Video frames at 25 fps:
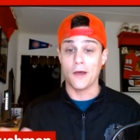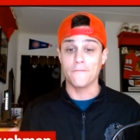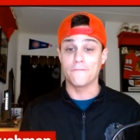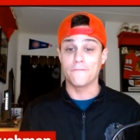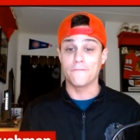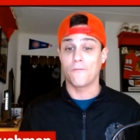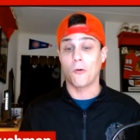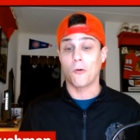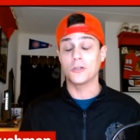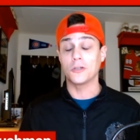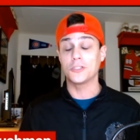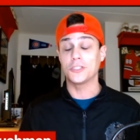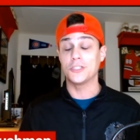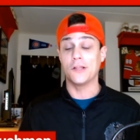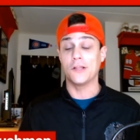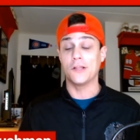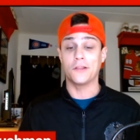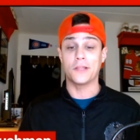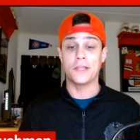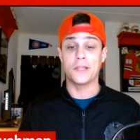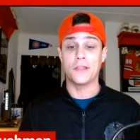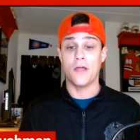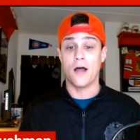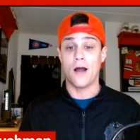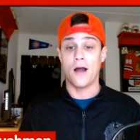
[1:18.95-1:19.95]

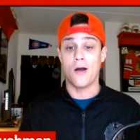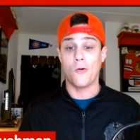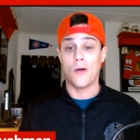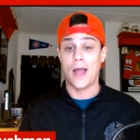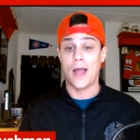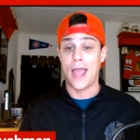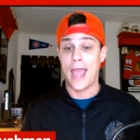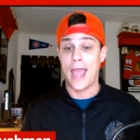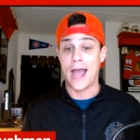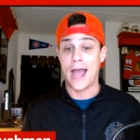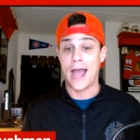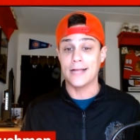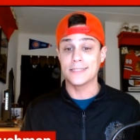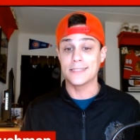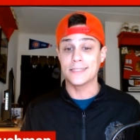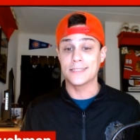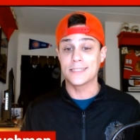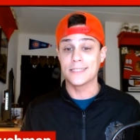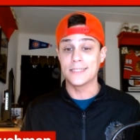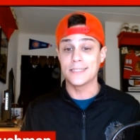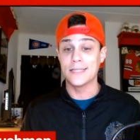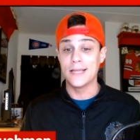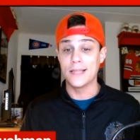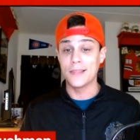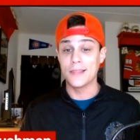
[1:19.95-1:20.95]
Unfortunately, though,
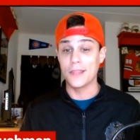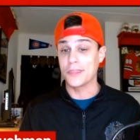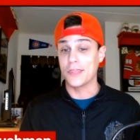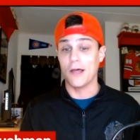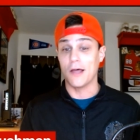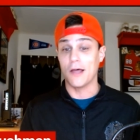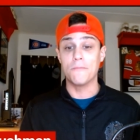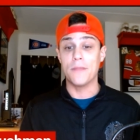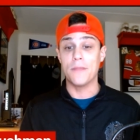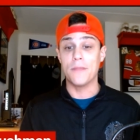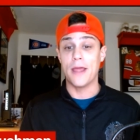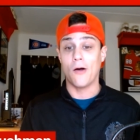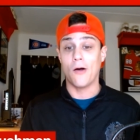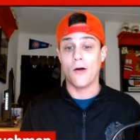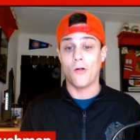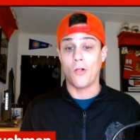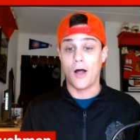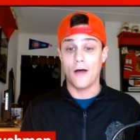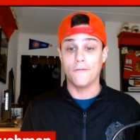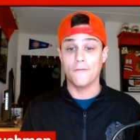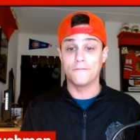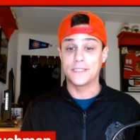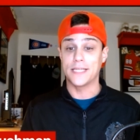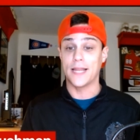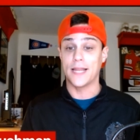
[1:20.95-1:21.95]
as the thumbnail
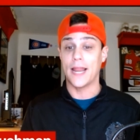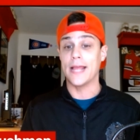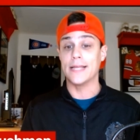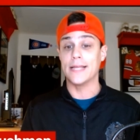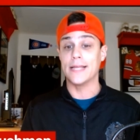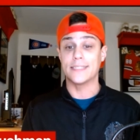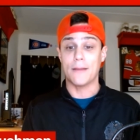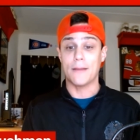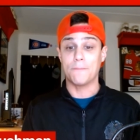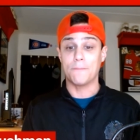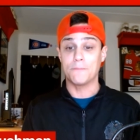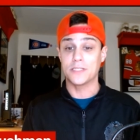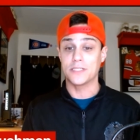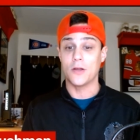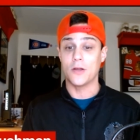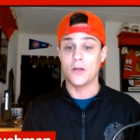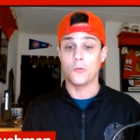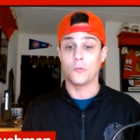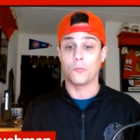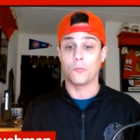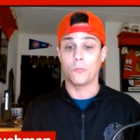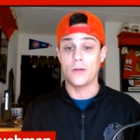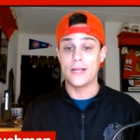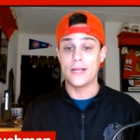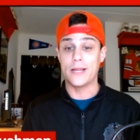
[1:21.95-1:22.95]
of today's
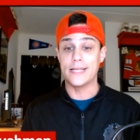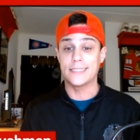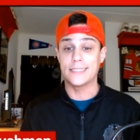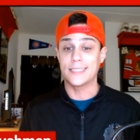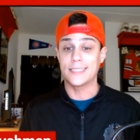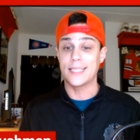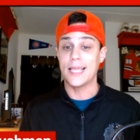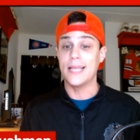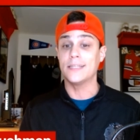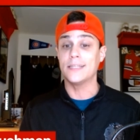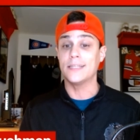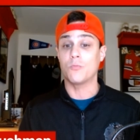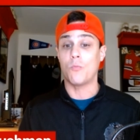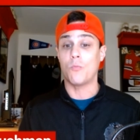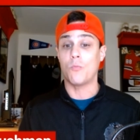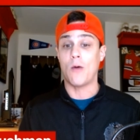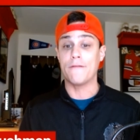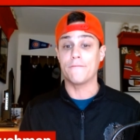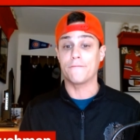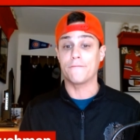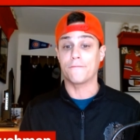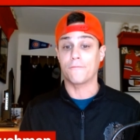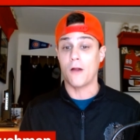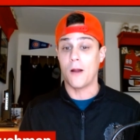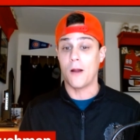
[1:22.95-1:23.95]
episode reads Things
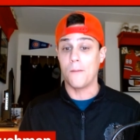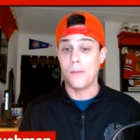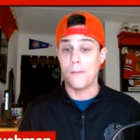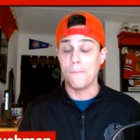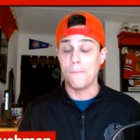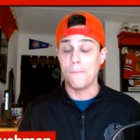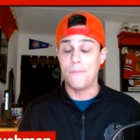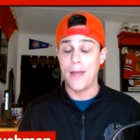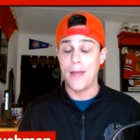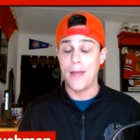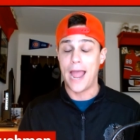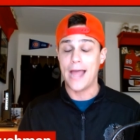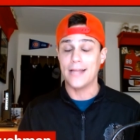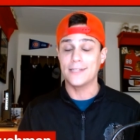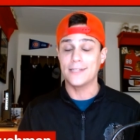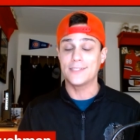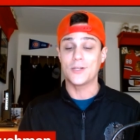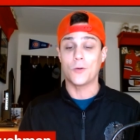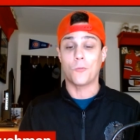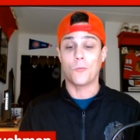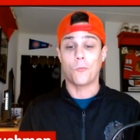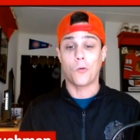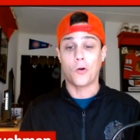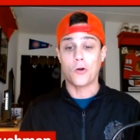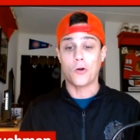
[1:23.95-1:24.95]
went from bad
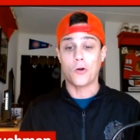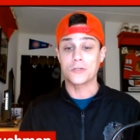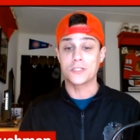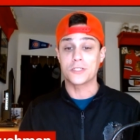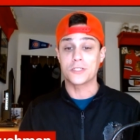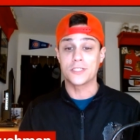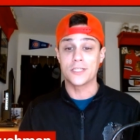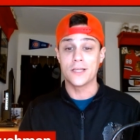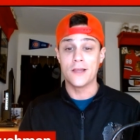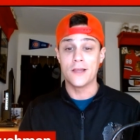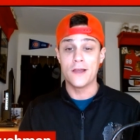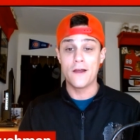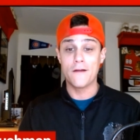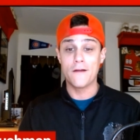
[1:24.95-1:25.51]
to worse